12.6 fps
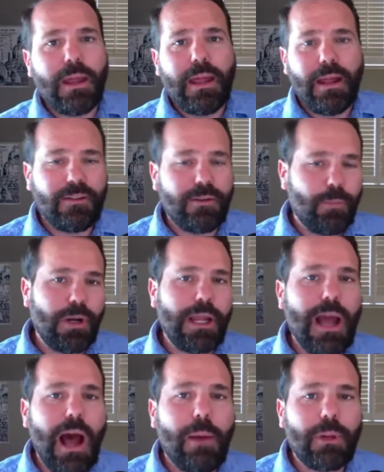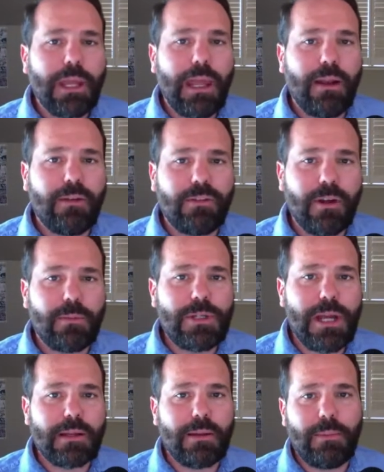It's a pretty complicated
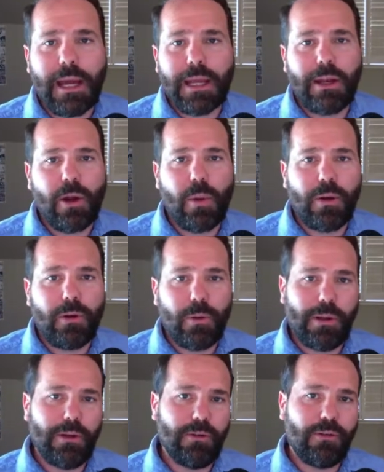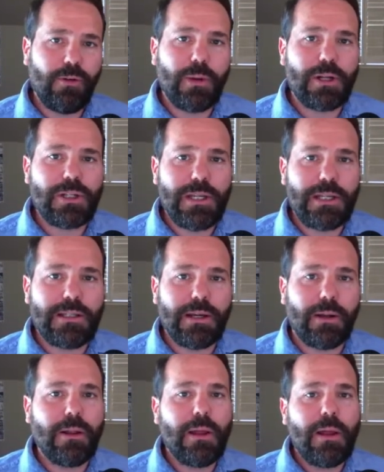subject. I'm not going to go into it in too much
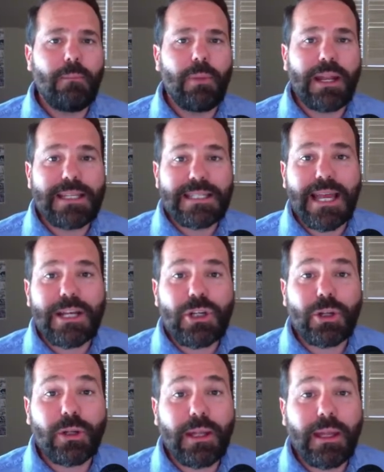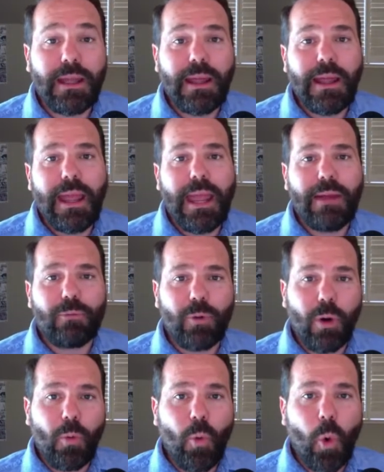detail, but essentially it
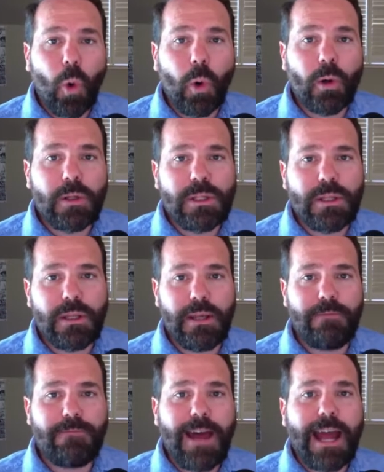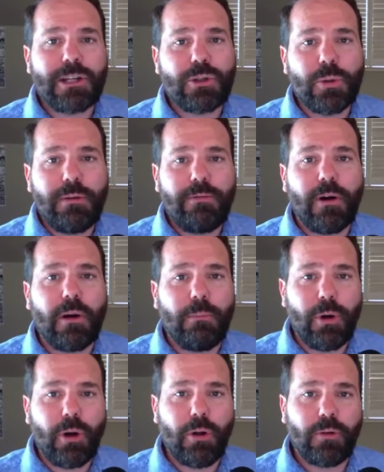rewards the factory farm
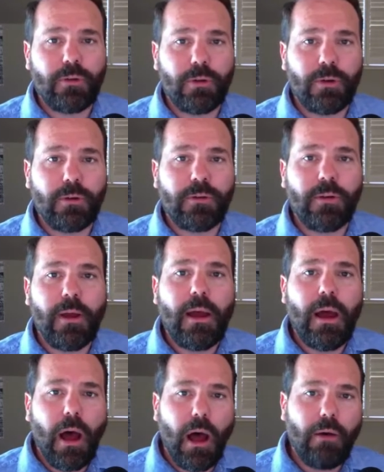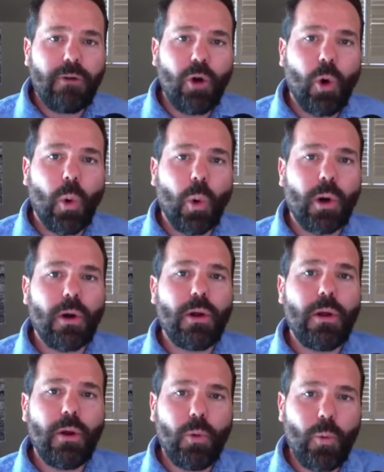producers of corn,
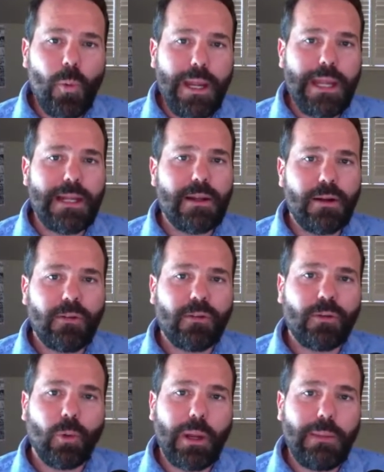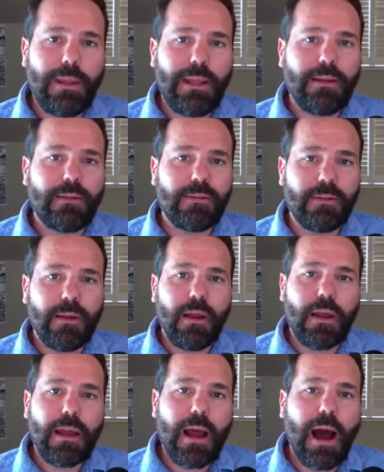wheat, soybeans,
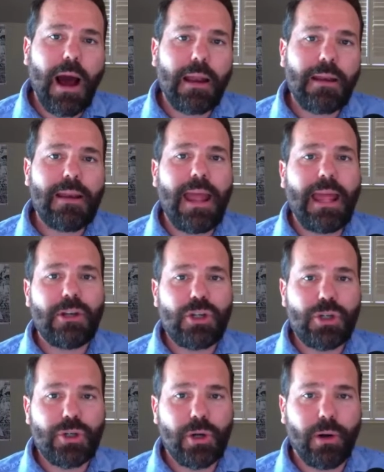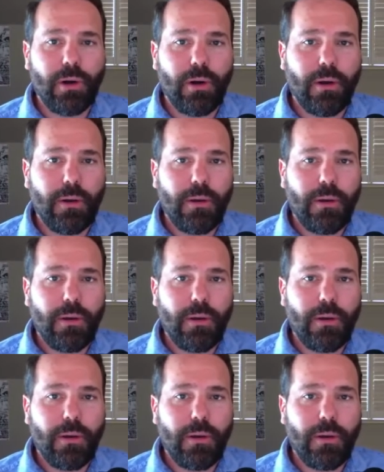cotton, and sugar.